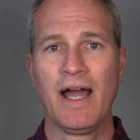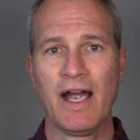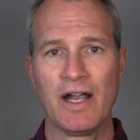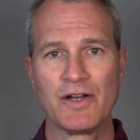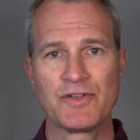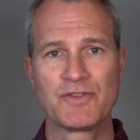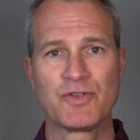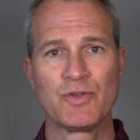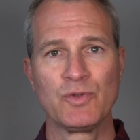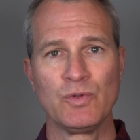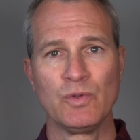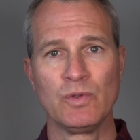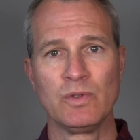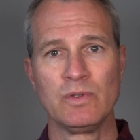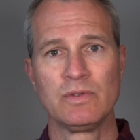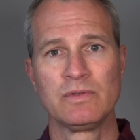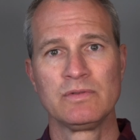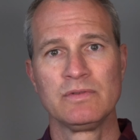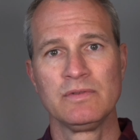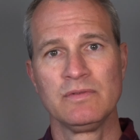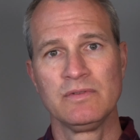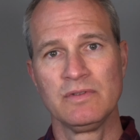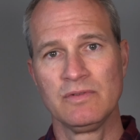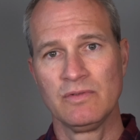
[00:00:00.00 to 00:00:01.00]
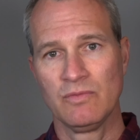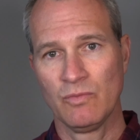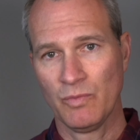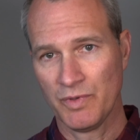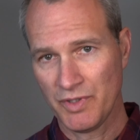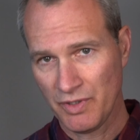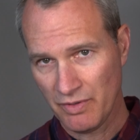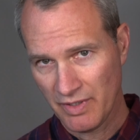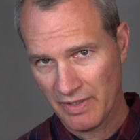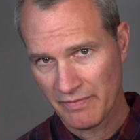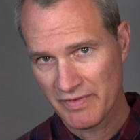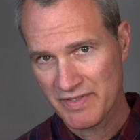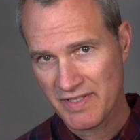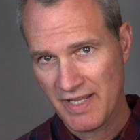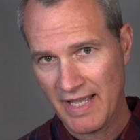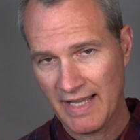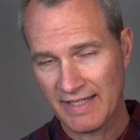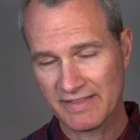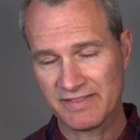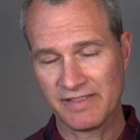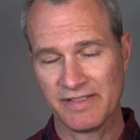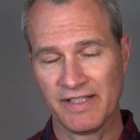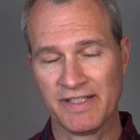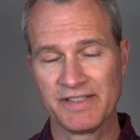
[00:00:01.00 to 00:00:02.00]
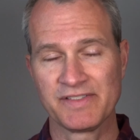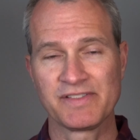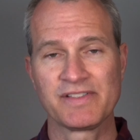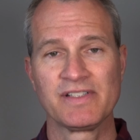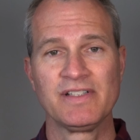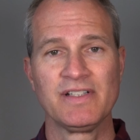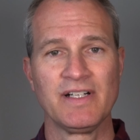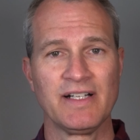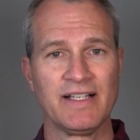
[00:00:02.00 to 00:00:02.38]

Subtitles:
our tool, when you give us access,